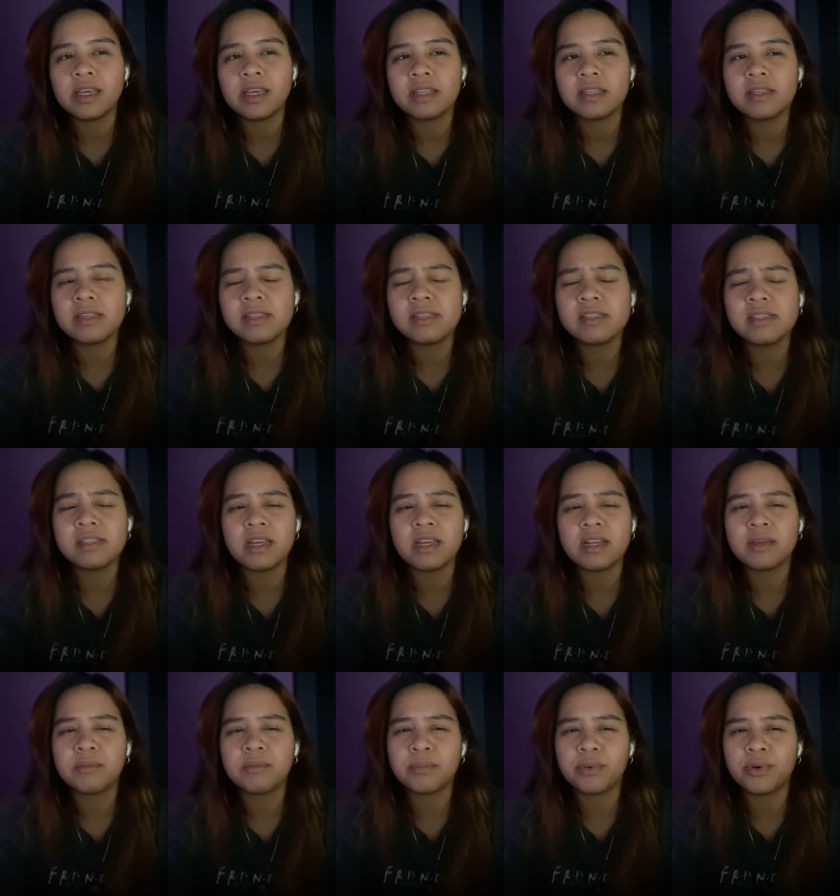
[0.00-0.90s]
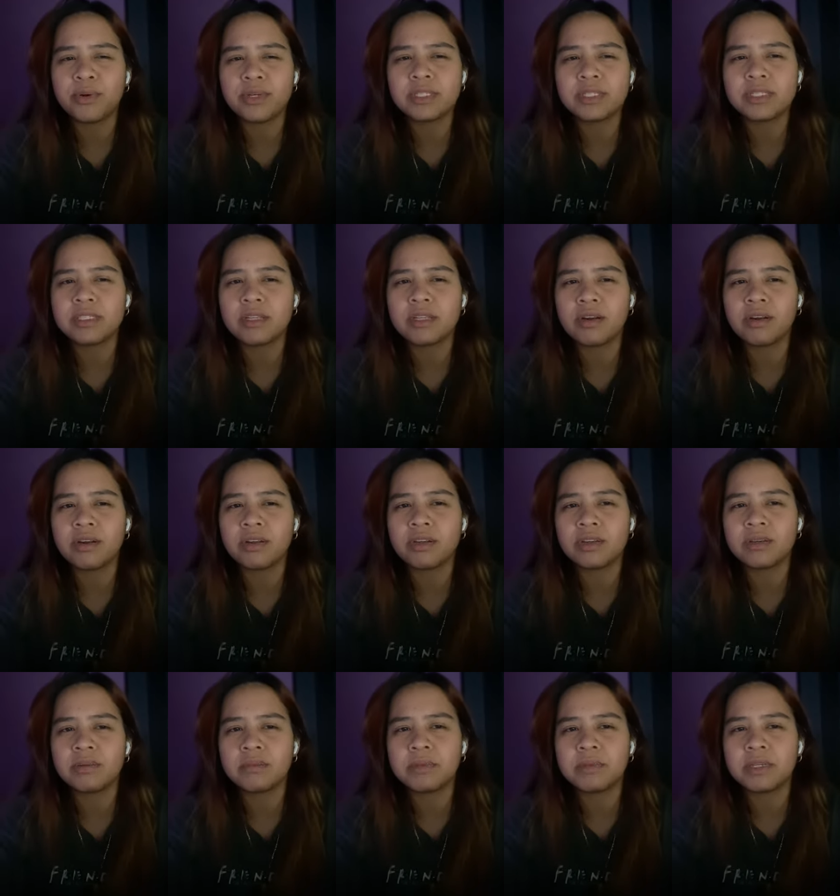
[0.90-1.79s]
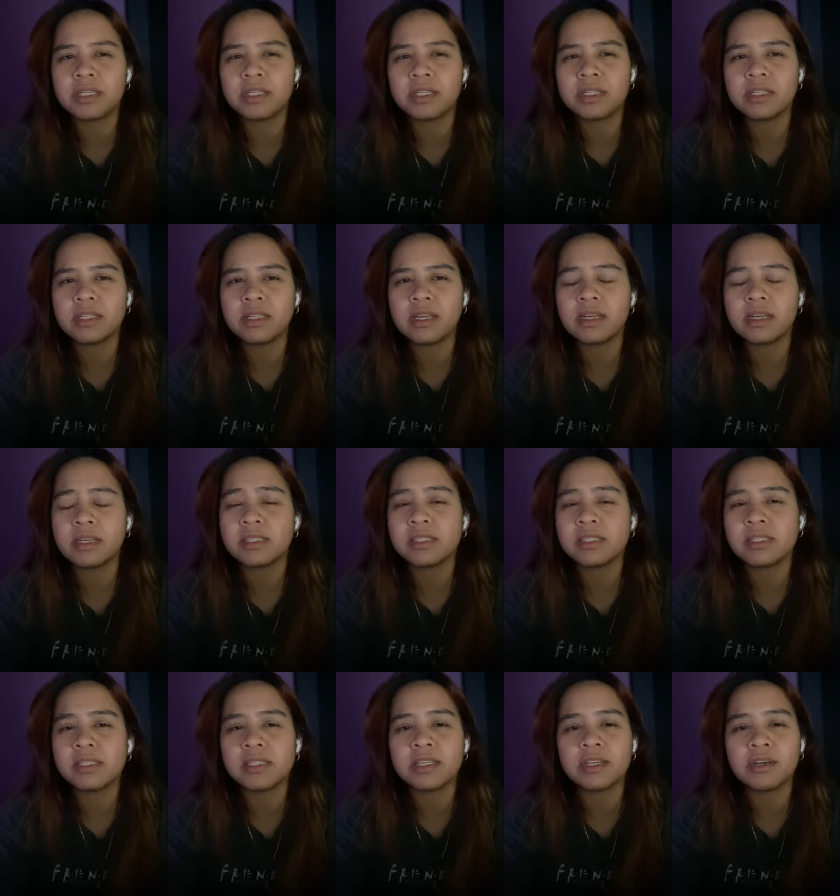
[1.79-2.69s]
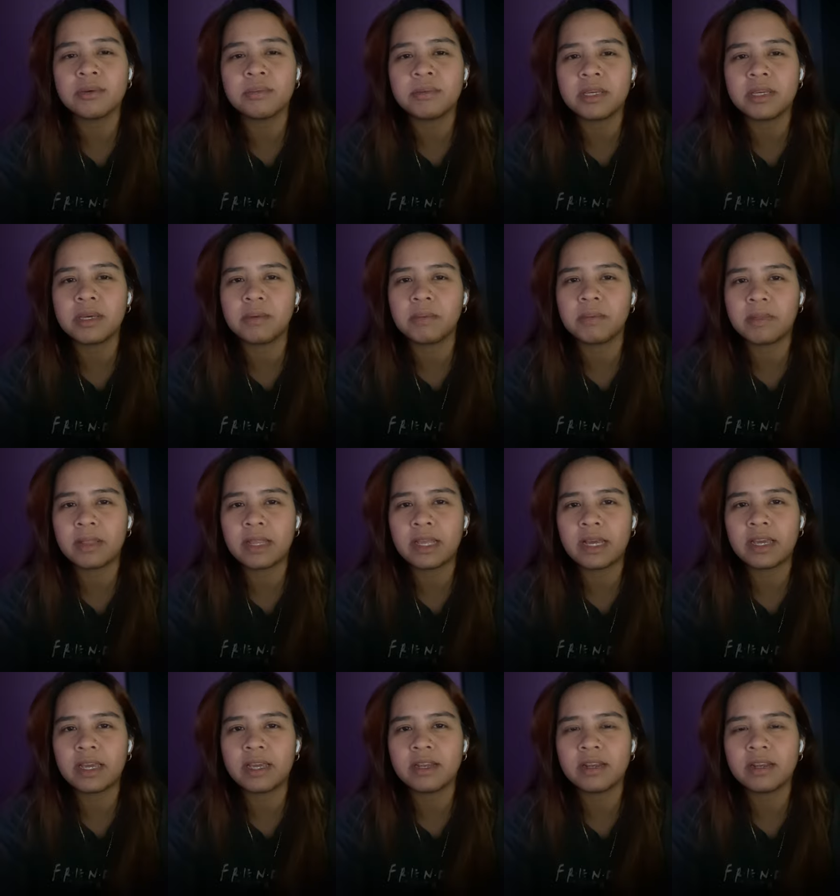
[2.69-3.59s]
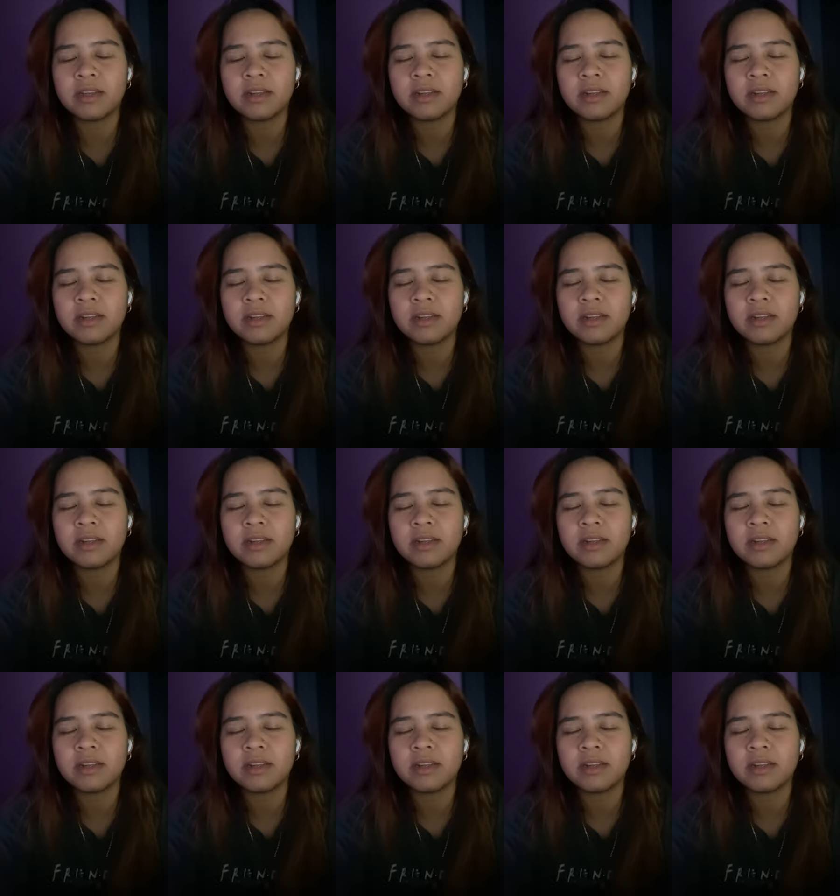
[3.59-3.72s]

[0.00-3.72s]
This is an important argument that can still be applied.